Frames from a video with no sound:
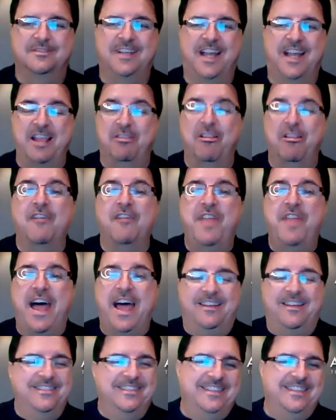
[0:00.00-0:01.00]
I love
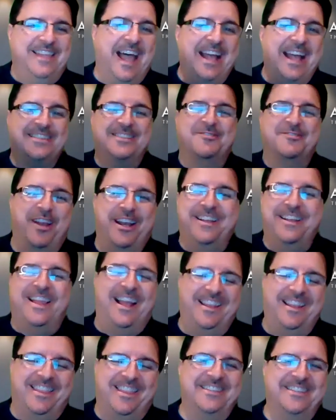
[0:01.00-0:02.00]
that. That's what
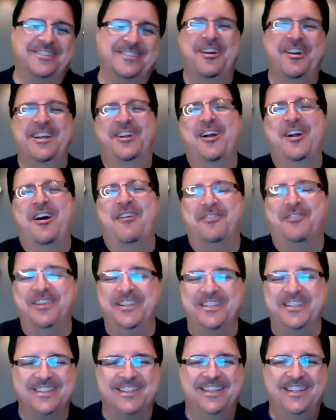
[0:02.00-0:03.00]
that, that's great
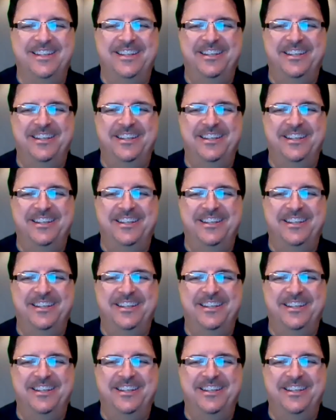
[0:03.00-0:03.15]
confidence.